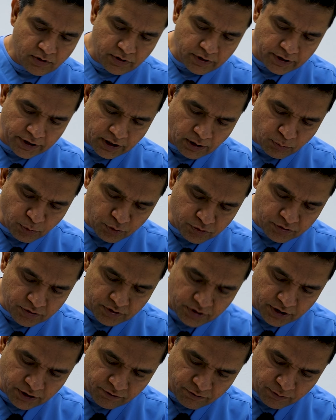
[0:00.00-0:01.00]
needle
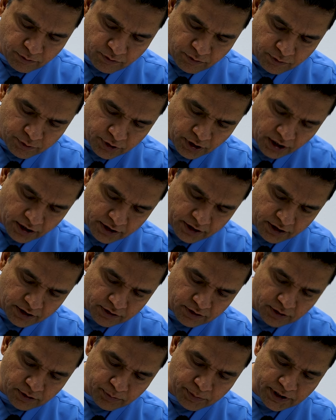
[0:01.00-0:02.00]
positioning,
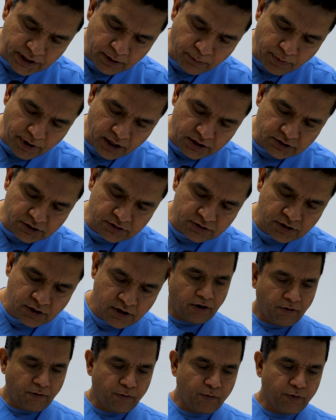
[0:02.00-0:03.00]
targeting the medial branches.
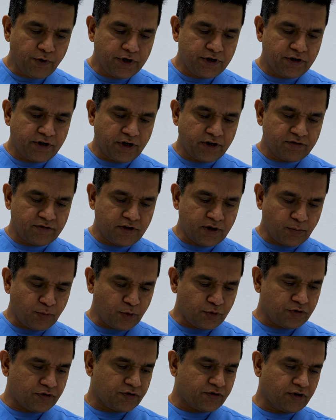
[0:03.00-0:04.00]
We test the
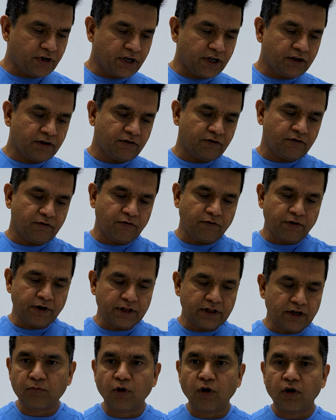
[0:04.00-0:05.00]
positioning
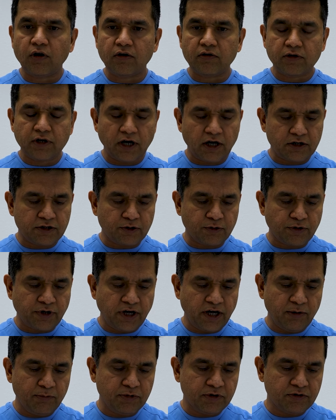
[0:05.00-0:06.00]
with more electrode
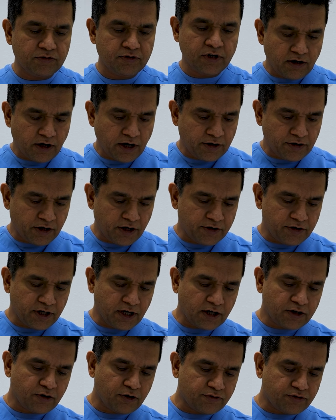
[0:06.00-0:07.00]
cables, and the
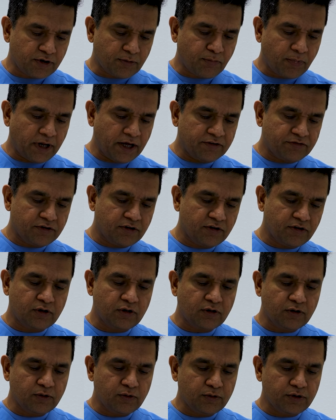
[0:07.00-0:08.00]
electrodes are placed
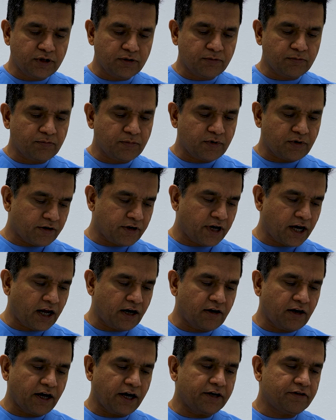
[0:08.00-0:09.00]
through the
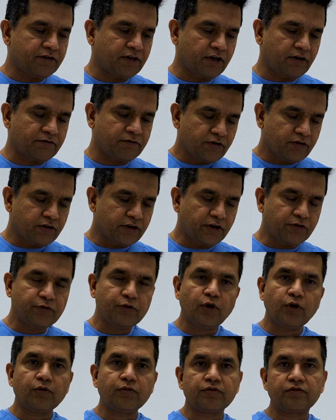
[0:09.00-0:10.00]
cannula itself. There's
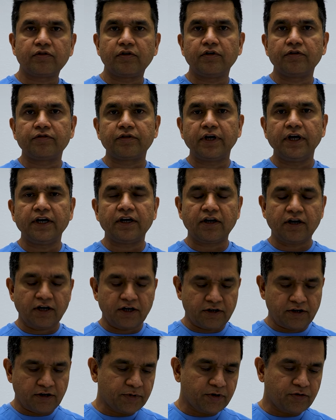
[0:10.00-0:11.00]
no skin
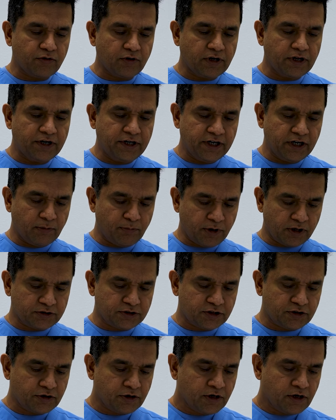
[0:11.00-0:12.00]
cut, it's only needle
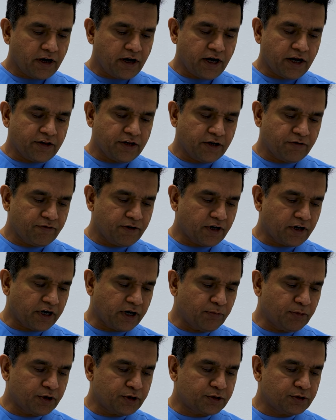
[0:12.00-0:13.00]
puncture. And then we are
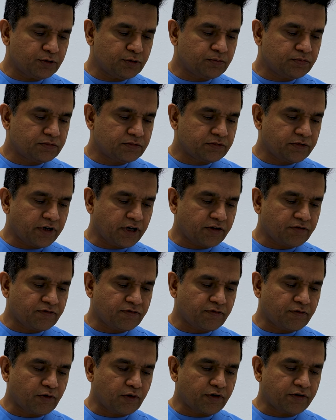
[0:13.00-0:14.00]
able to
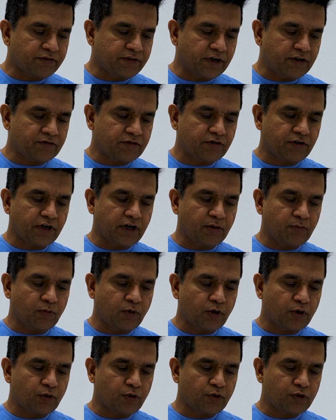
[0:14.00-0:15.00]
test for sensory and
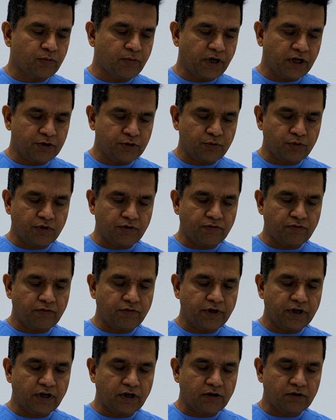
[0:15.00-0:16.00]
motor to make sure
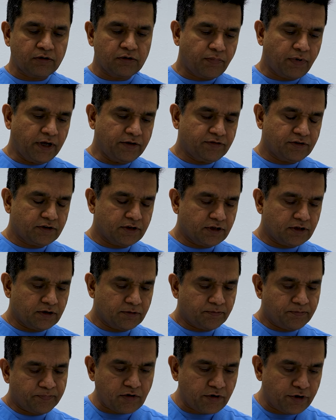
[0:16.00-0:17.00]
we are placing
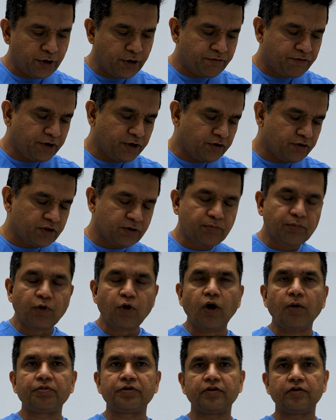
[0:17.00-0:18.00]
the radiofrequency
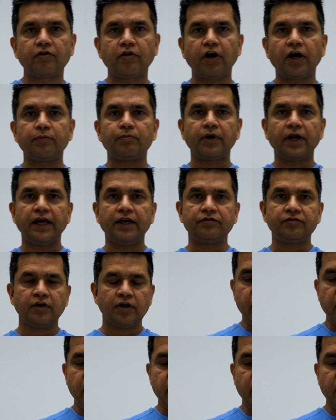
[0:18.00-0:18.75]
probes in the right place.